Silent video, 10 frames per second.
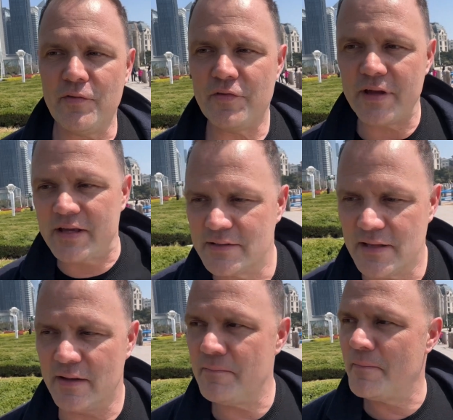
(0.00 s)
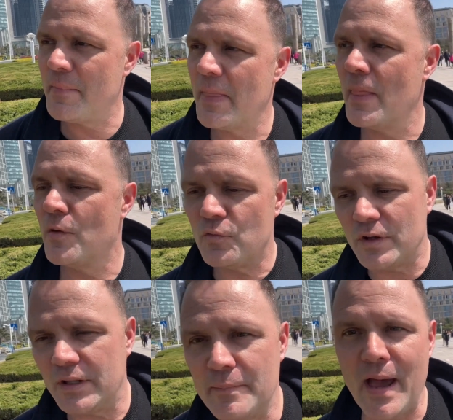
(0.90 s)
things that
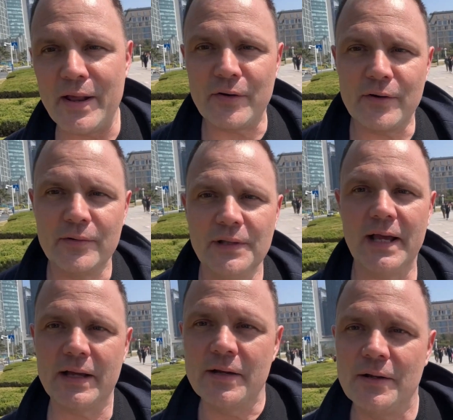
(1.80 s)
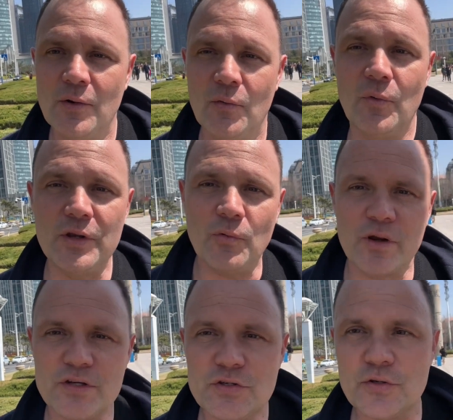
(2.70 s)
really matter, like what do you want
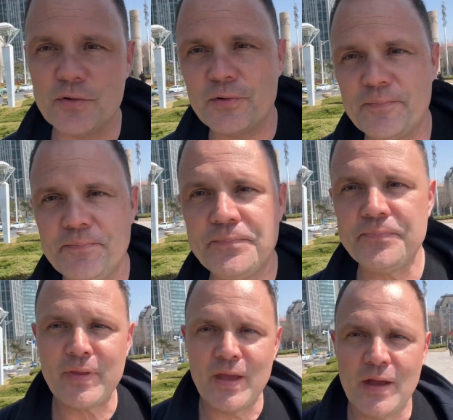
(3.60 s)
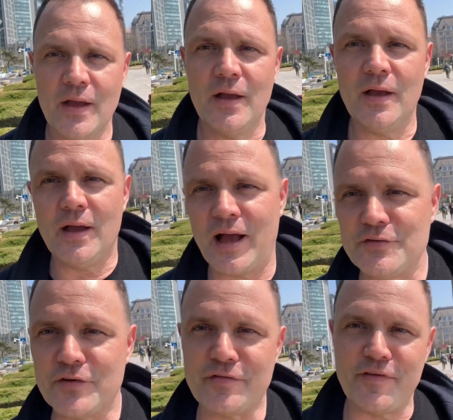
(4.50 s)
to do,
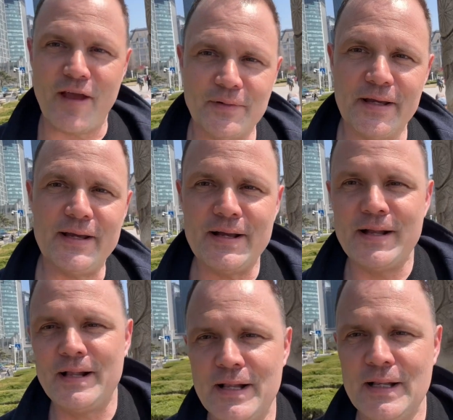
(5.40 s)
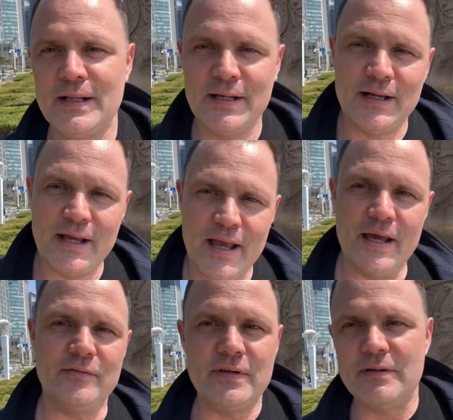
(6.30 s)
how's your family,
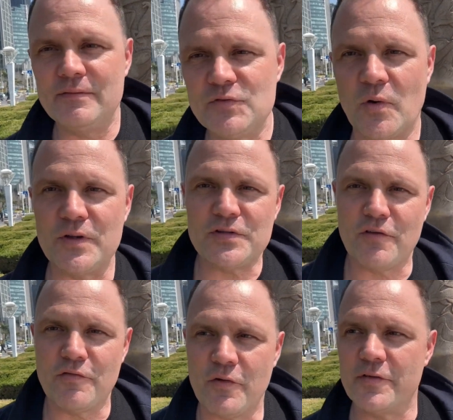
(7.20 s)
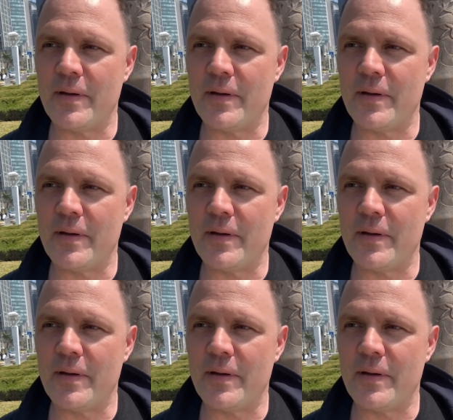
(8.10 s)
and so on and so forth.